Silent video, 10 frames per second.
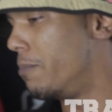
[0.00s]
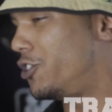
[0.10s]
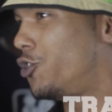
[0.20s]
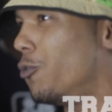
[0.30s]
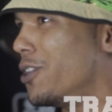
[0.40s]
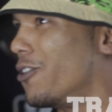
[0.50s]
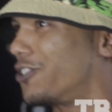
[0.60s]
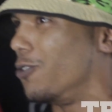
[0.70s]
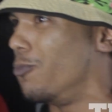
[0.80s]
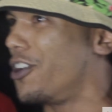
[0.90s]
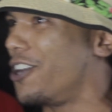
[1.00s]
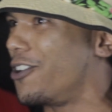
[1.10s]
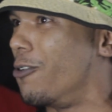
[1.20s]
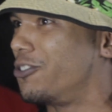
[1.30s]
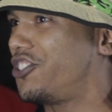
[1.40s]
But you be on some
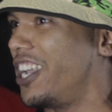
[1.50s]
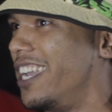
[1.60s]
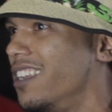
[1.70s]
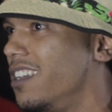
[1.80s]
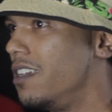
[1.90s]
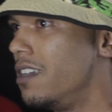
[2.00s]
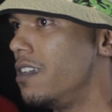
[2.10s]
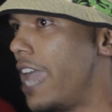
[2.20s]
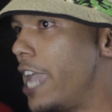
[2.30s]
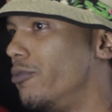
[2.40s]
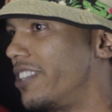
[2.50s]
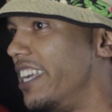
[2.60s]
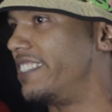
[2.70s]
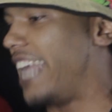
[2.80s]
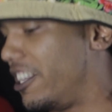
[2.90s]
weirdo shit. And you
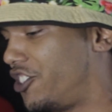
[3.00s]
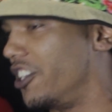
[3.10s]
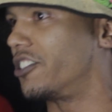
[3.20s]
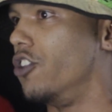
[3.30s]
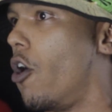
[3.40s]
think that shit's